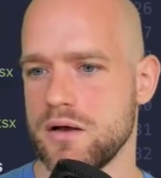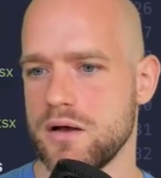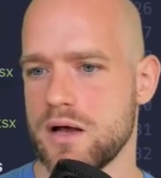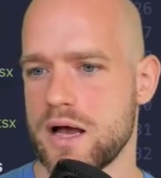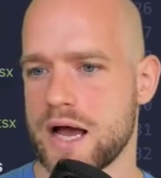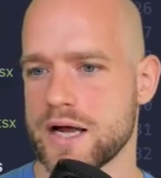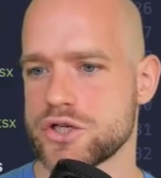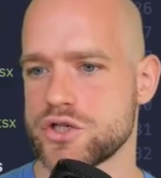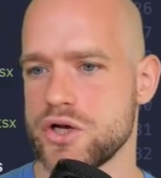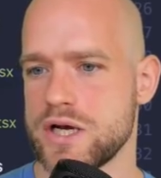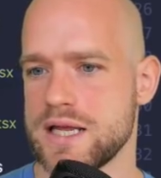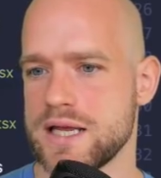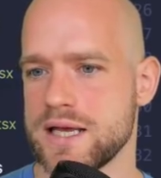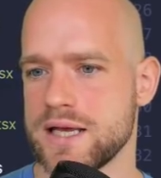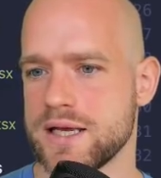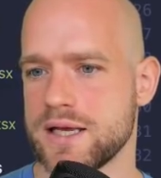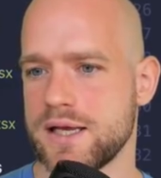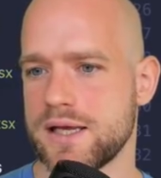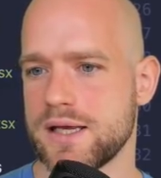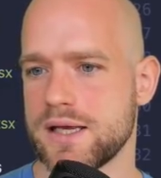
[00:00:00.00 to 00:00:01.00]

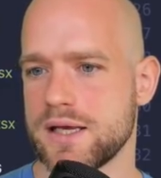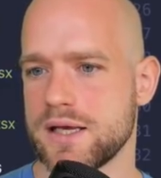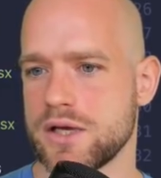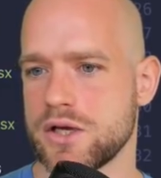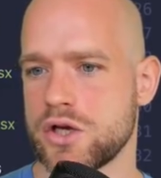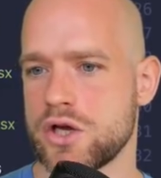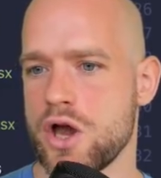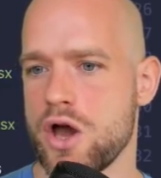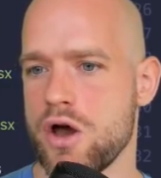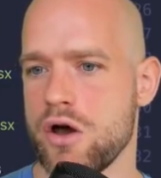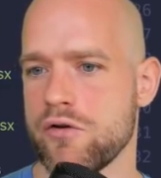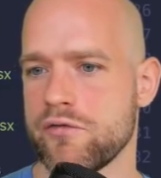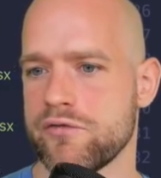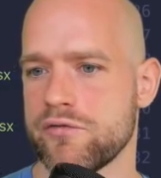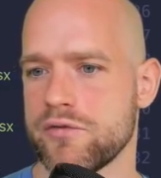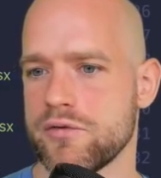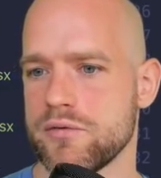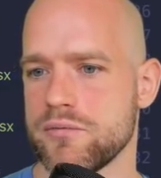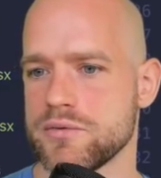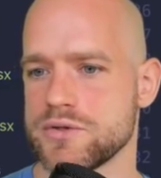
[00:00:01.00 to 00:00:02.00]
actually curve.
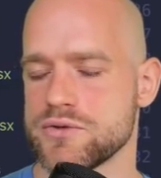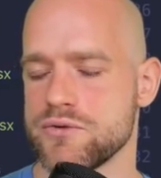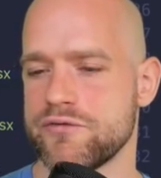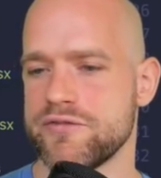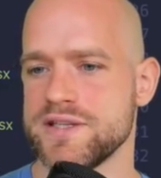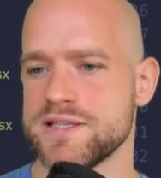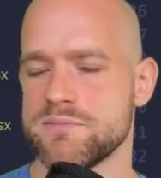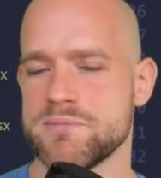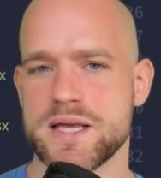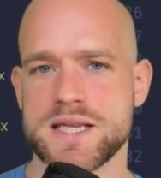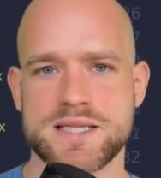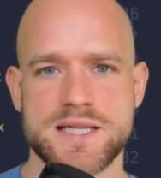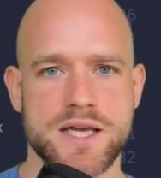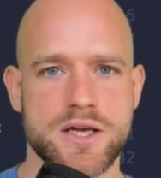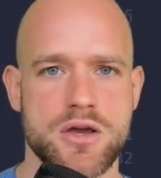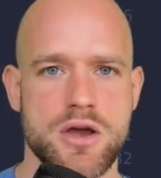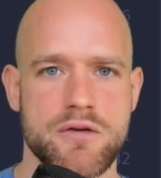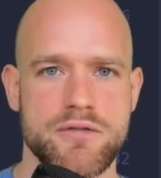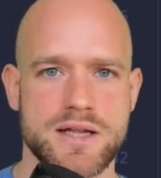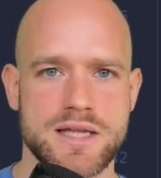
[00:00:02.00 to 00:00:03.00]
So this Bezier
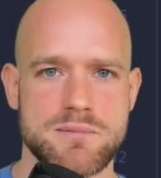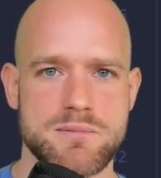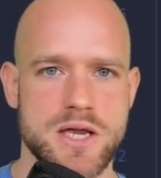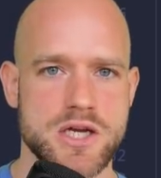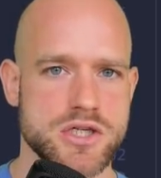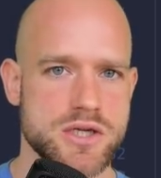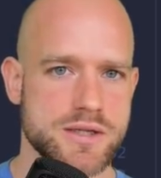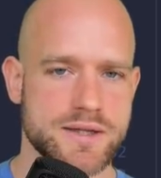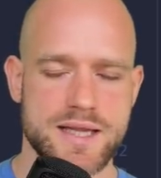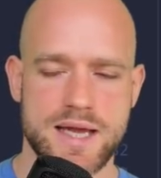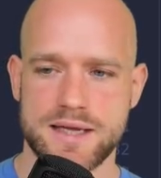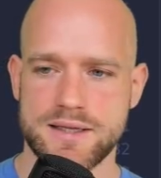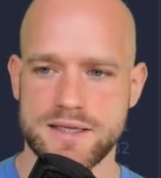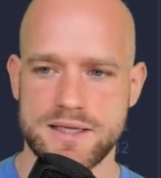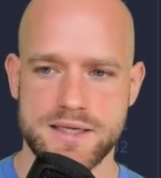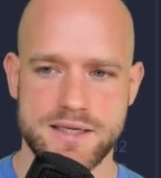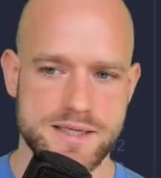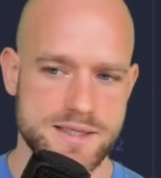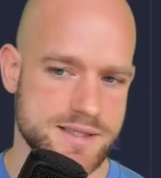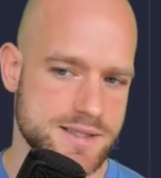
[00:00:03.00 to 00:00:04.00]
curve animation
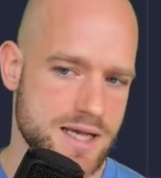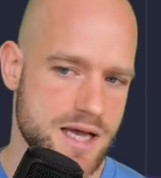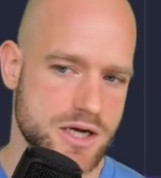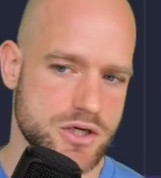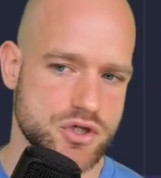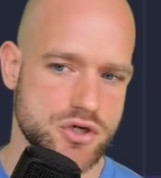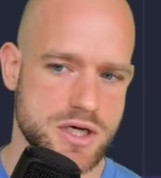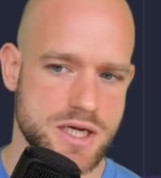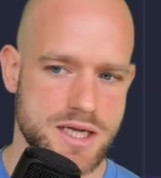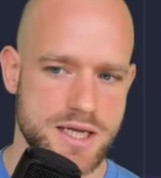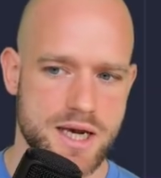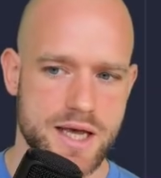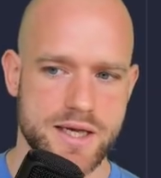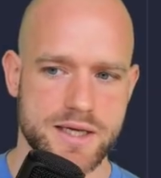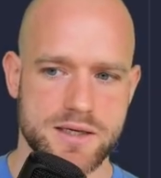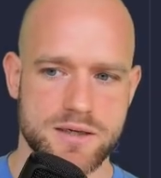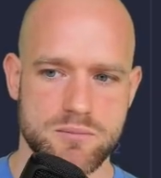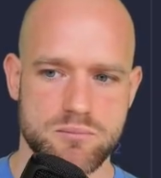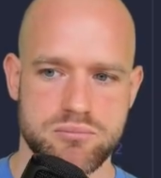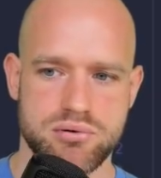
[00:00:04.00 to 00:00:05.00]
technique is actually
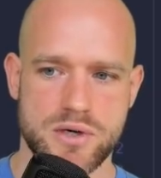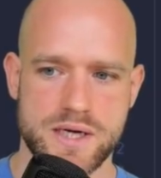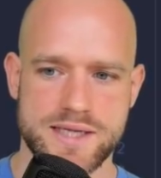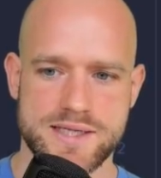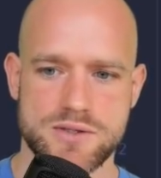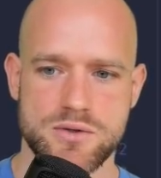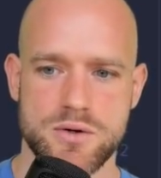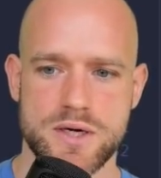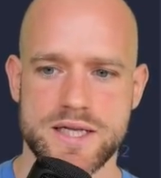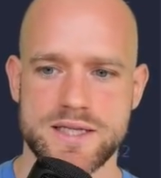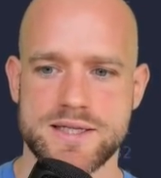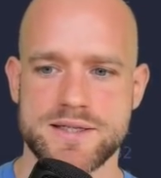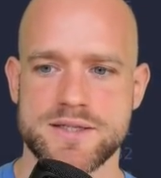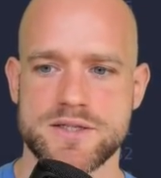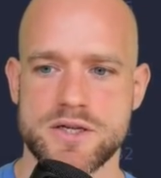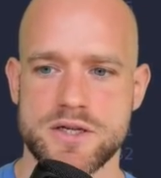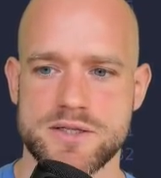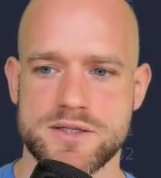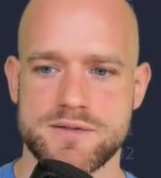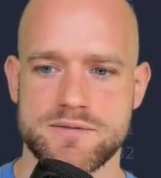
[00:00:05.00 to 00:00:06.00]
like pretty solid. It's
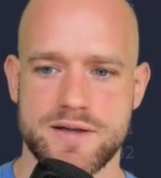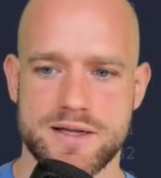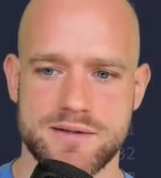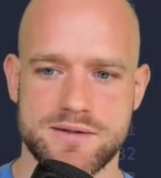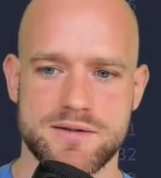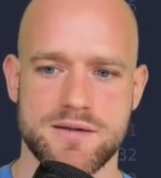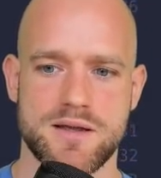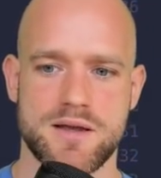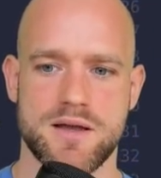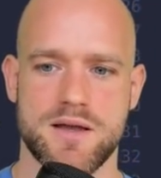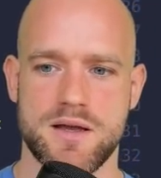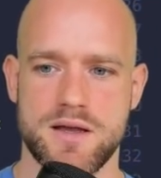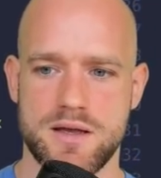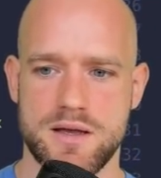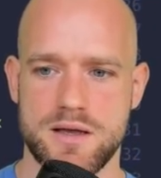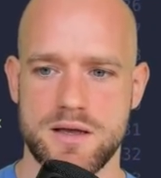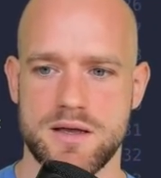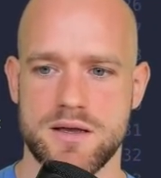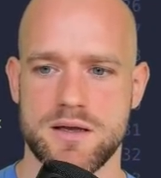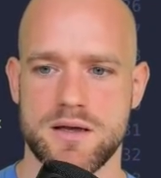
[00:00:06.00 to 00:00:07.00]
just that
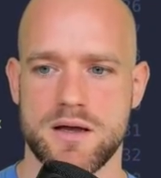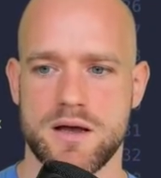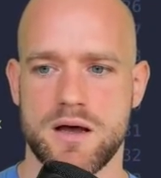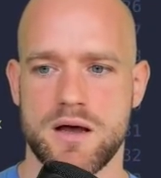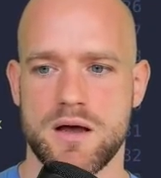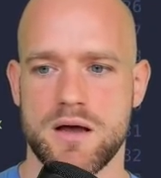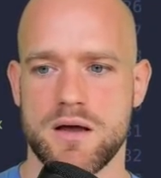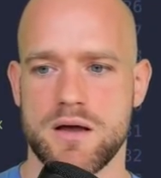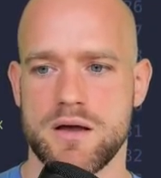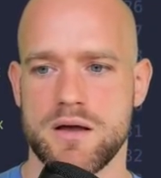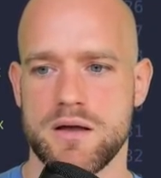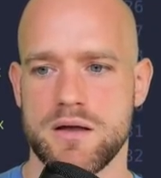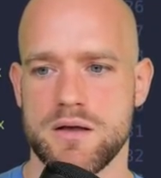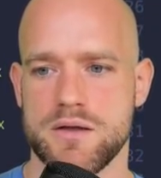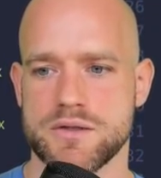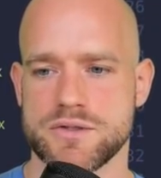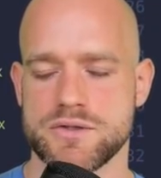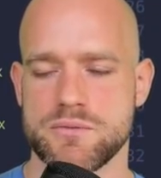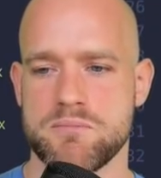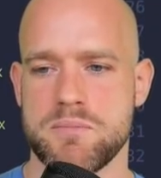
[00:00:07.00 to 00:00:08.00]

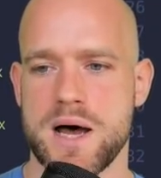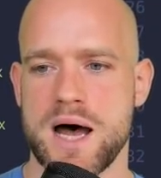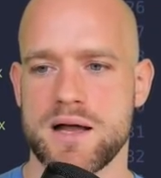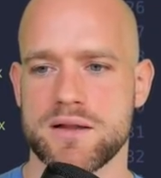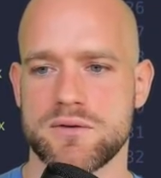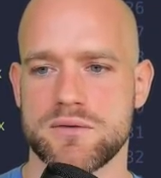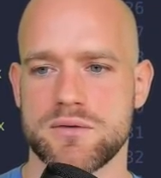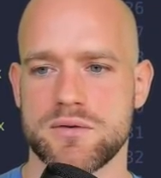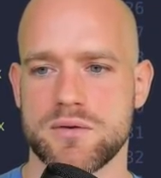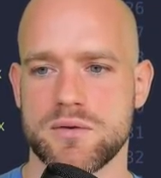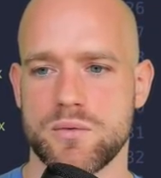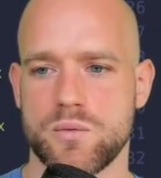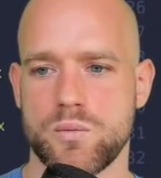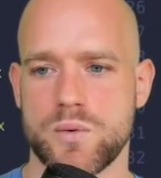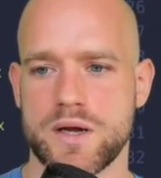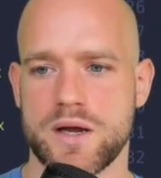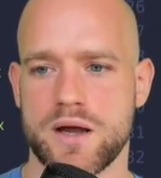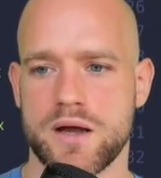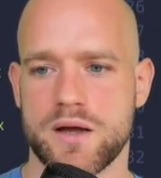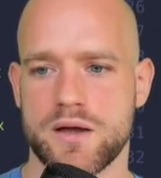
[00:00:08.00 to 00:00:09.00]
the part
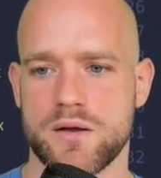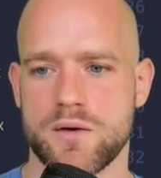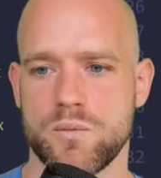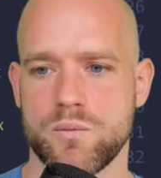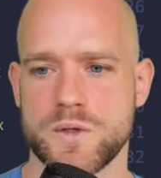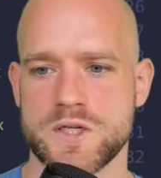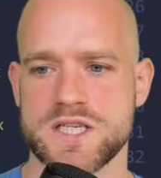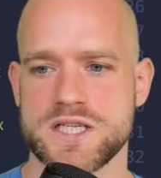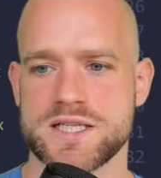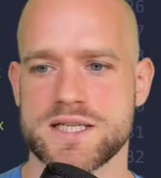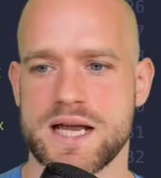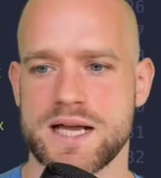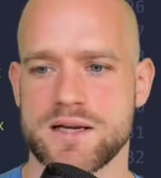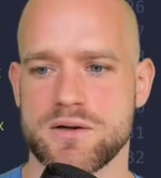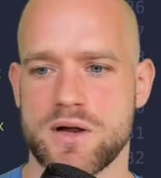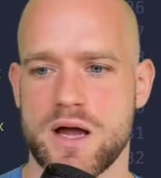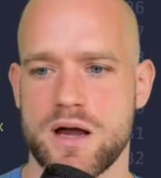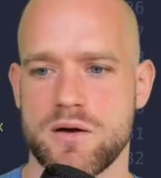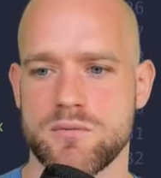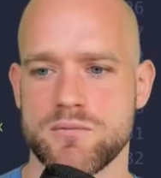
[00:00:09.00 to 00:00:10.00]
which is
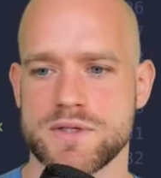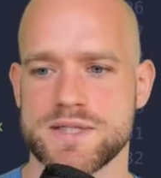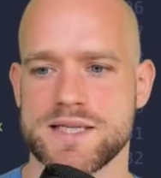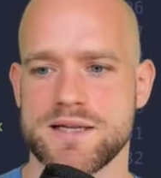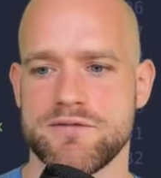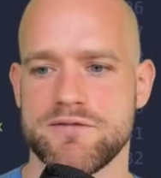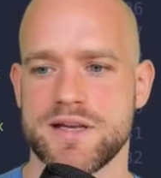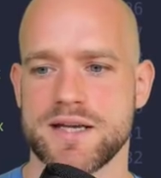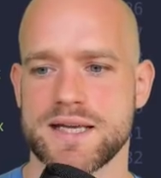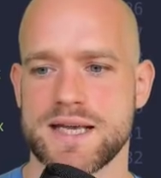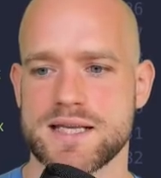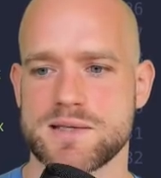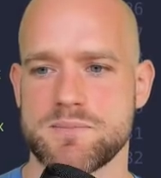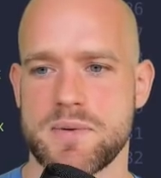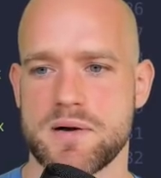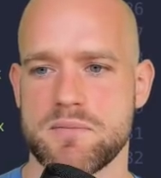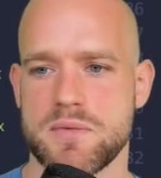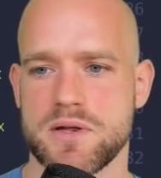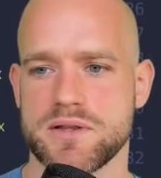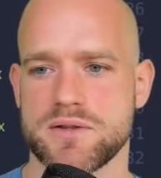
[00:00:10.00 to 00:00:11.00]
I would say very
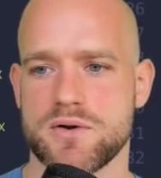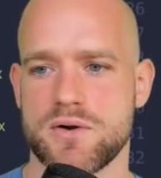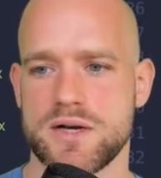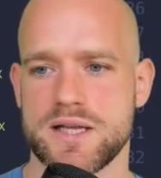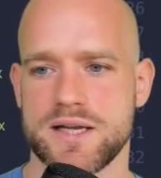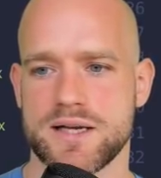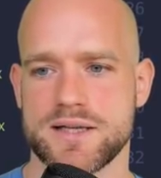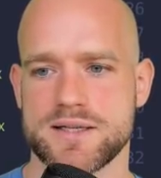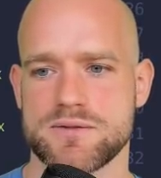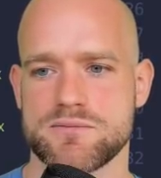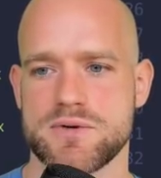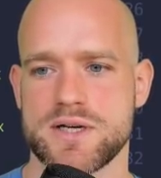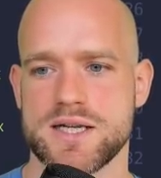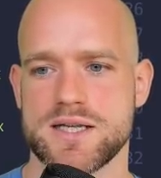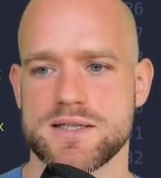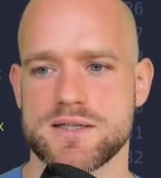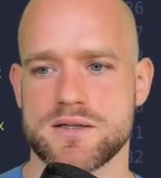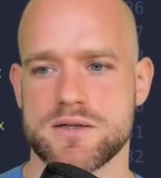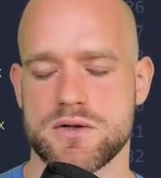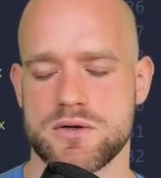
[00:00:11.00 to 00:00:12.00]
experimental here is really
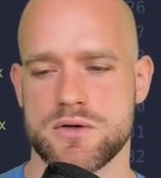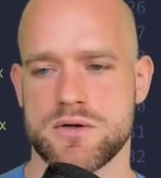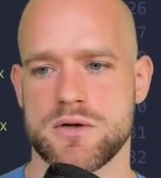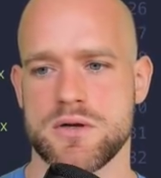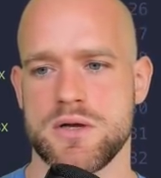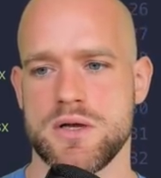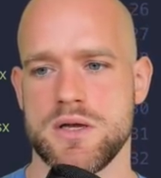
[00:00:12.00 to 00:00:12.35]
the